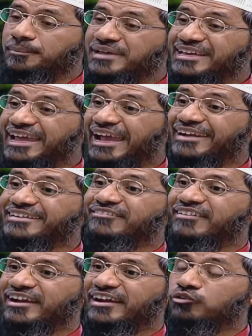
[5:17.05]
be
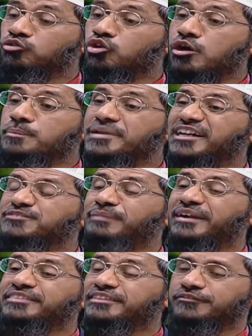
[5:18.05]
extravagant, do not be a
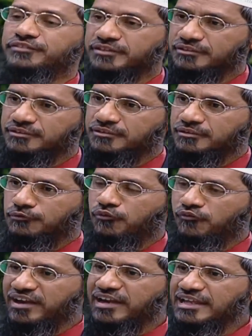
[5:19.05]
spendthrift.
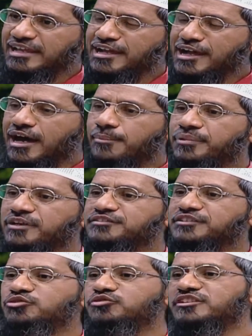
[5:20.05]
For verily, a
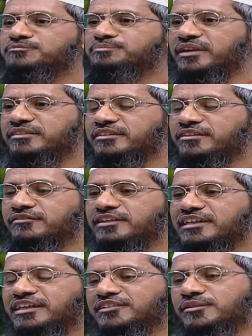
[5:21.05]
person who is a spendthrift
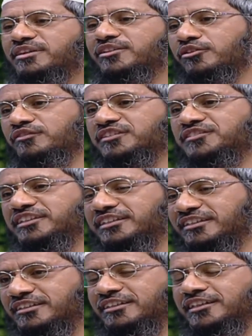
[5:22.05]
is a brother of the
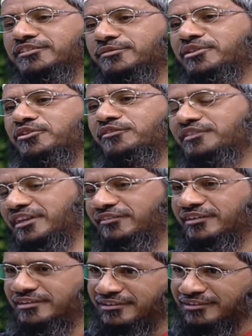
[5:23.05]
Satan, is a brother of the
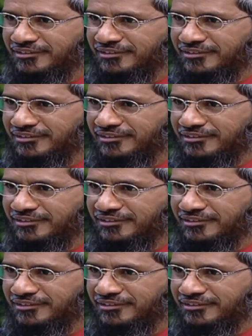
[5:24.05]
devil.